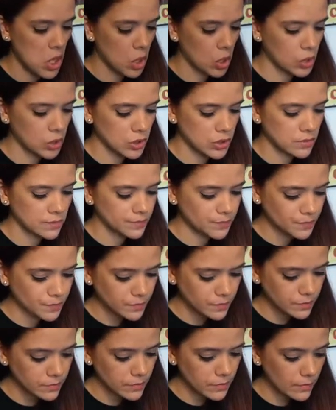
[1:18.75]
Odd.
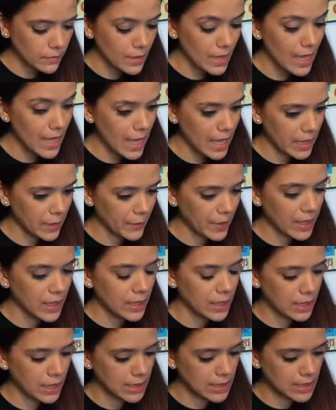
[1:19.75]
Anyway,
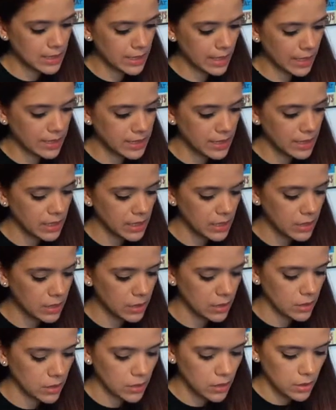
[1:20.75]
let's get
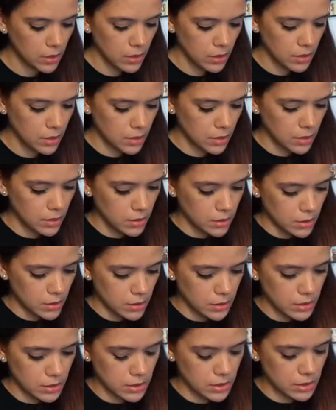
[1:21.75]
in.
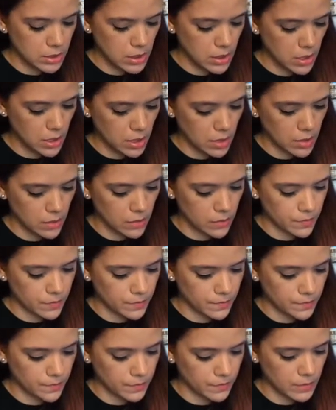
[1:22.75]
So,
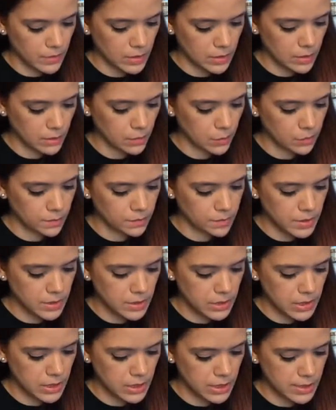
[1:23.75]

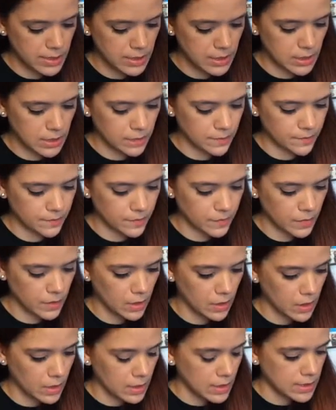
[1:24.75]
oopsie-daisy.
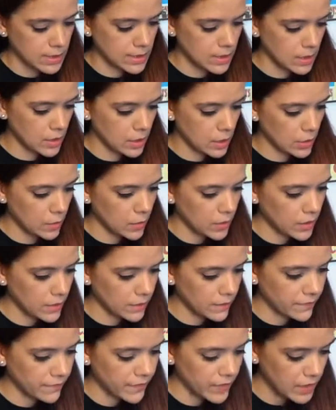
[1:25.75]
So, one of
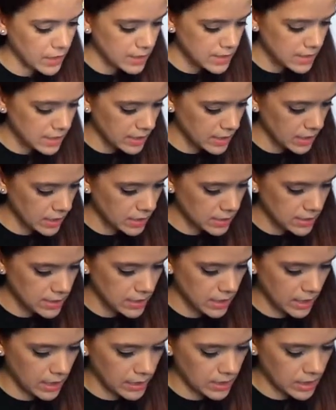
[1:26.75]
the first things
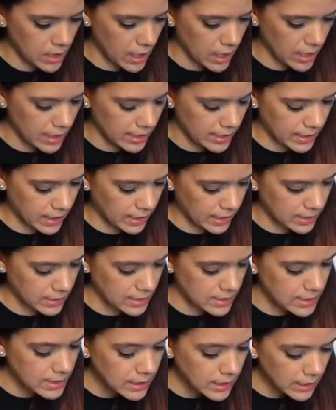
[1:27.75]
that I can
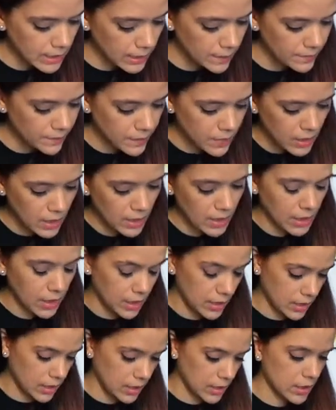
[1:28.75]
see
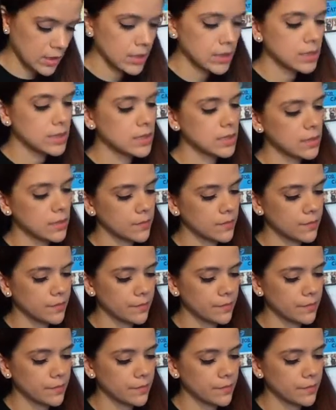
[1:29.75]
is